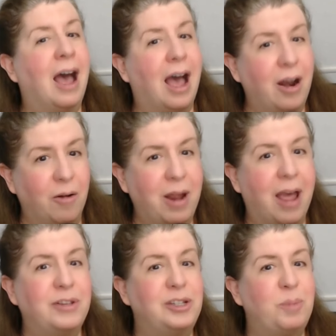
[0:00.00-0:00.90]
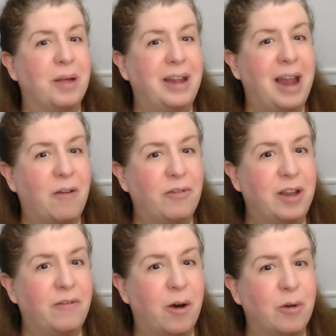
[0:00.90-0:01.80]
I don't have to spell it out for
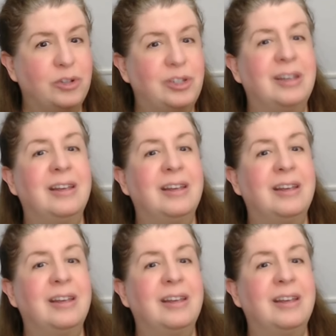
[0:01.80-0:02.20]
you folks.